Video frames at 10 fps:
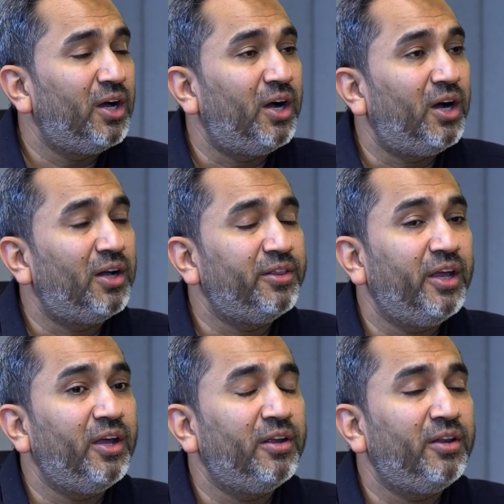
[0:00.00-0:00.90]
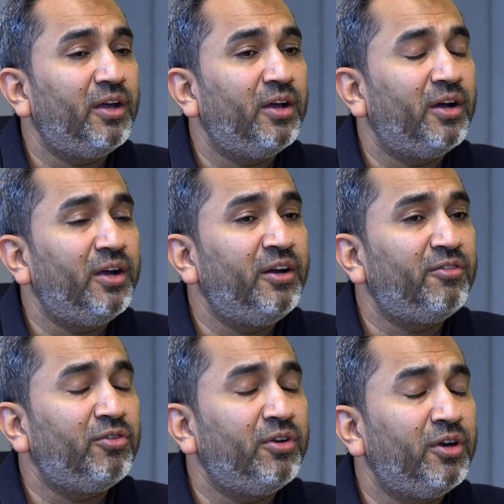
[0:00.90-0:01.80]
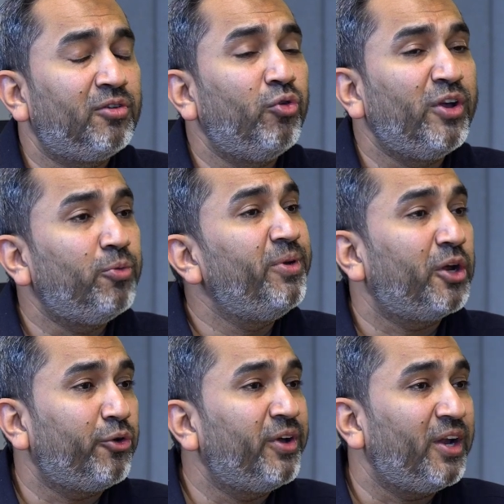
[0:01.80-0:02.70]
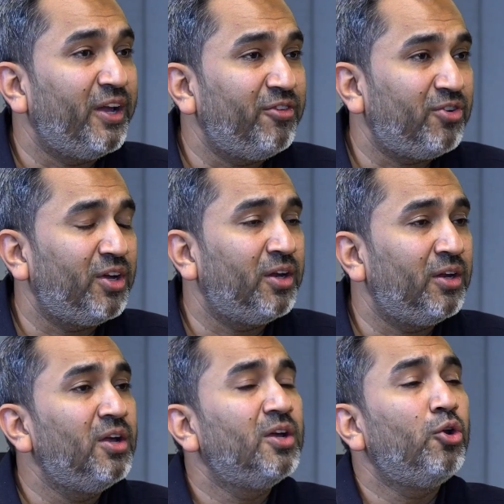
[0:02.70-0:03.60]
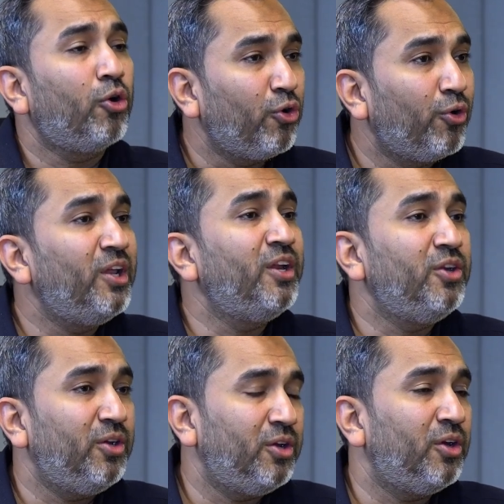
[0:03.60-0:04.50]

it's going to be recognized in not only in